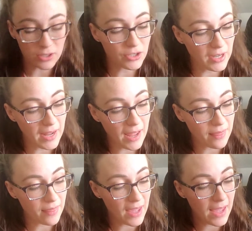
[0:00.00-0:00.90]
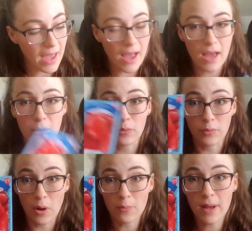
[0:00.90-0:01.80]
Tree and they had
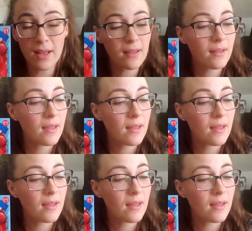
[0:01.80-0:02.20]
Roma